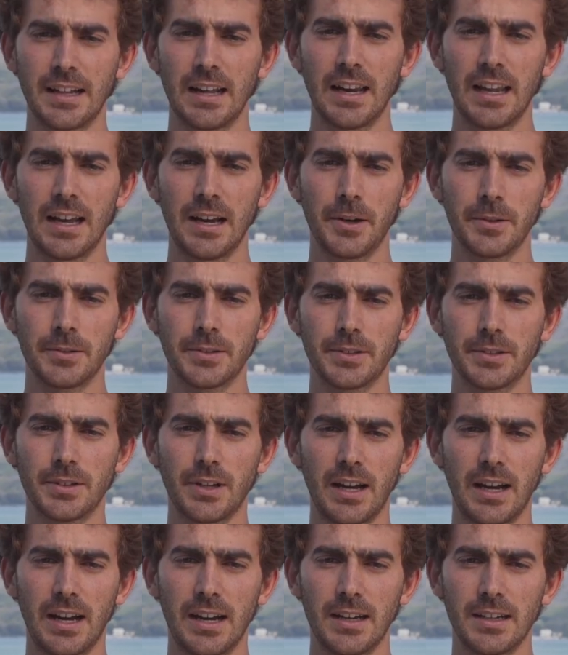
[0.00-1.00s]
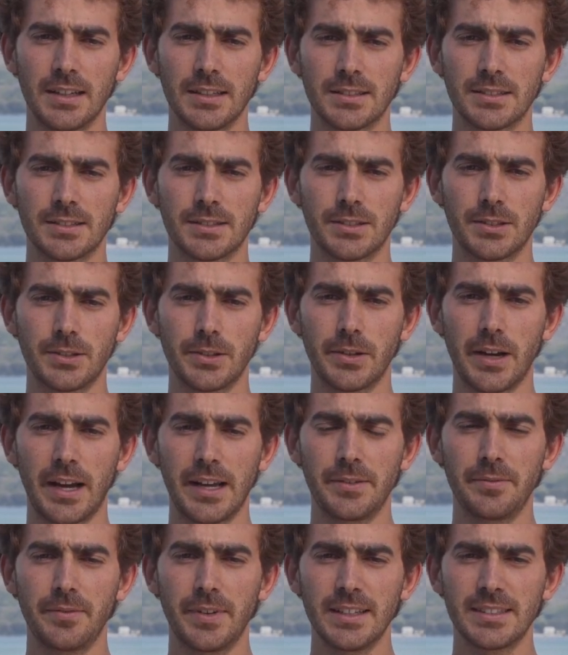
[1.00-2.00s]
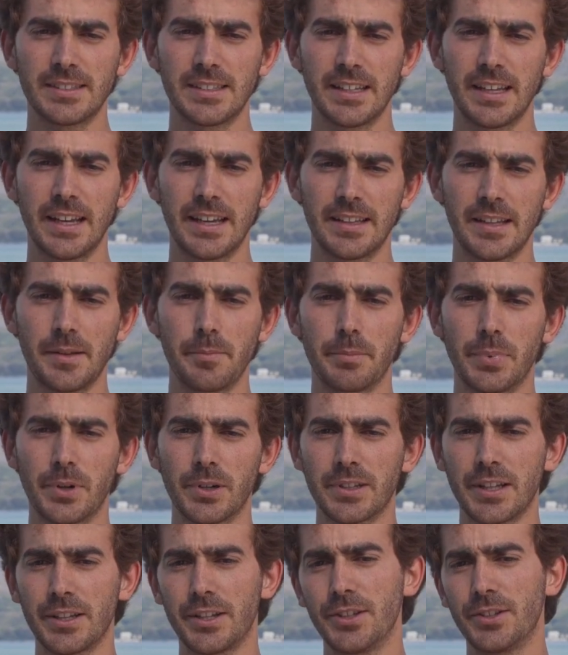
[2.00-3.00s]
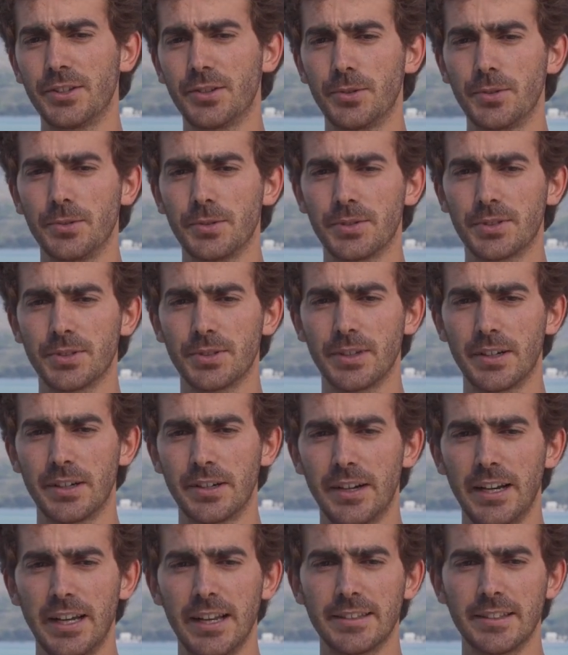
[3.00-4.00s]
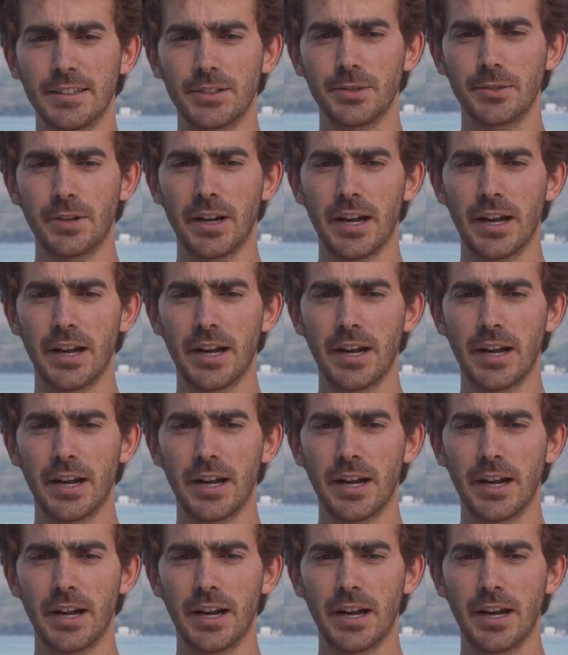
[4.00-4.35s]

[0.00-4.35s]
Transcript: allowed us to investigate important issues related to